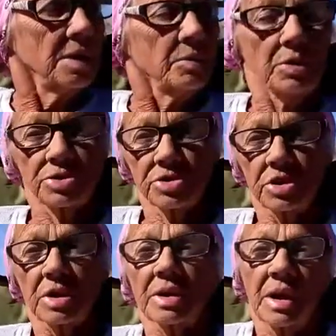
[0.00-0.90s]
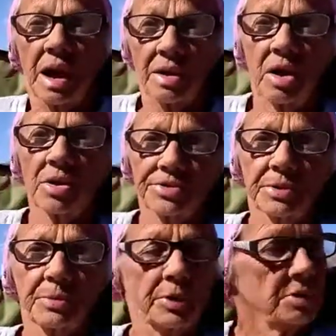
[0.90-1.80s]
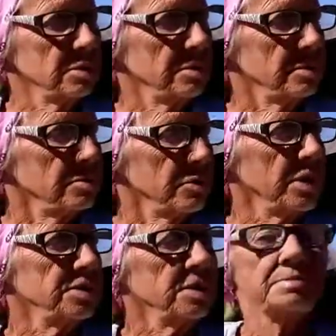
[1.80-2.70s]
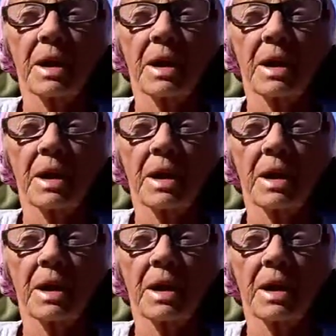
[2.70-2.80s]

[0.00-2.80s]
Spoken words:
which I also redid